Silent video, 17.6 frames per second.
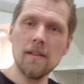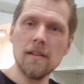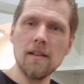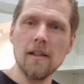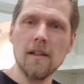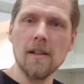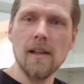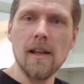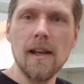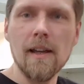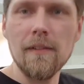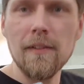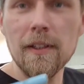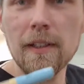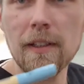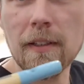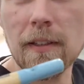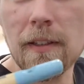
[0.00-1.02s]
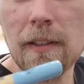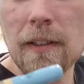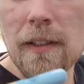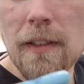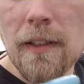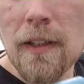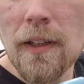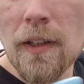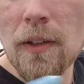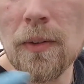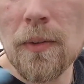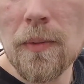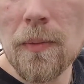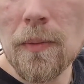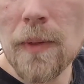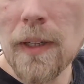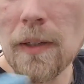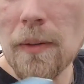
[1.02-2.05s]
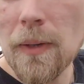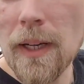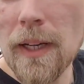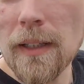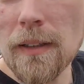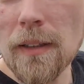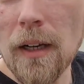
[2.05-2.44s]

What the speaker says: Here you have it. Oh, where?